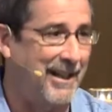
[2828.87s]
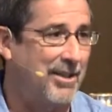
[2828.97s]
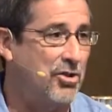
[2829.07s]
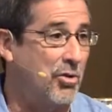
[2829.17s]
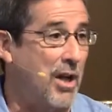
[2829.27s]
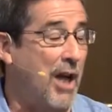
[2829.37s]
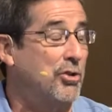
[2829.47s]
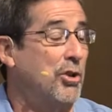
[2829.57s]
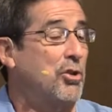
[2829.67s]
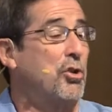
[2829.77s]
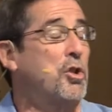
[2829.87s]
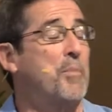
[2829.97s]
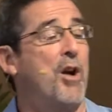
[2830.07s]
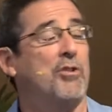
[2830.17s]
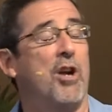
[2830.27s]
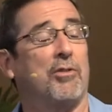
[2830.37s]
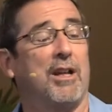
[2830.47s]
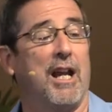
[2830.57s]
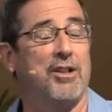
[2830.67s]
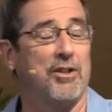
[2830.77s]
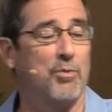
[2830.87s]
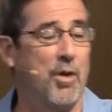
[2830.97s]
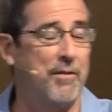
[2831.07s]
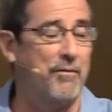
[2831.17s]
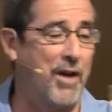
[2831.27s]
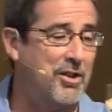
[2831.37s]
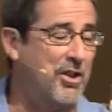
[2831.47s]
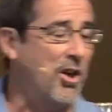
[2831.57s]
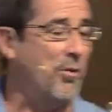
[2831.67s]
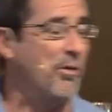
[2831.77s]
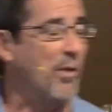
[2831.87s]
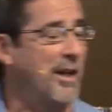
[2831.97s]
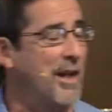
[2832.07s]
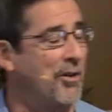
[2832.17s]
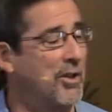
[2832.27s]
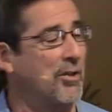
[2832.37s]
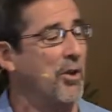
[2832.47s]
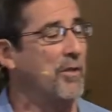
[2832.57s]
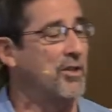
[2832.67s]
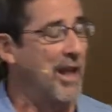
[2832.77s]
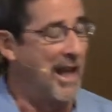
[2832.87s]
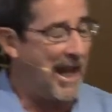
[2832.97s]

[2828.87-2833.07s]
And so God took two small congregations, one in Fresno and one here in Clovis,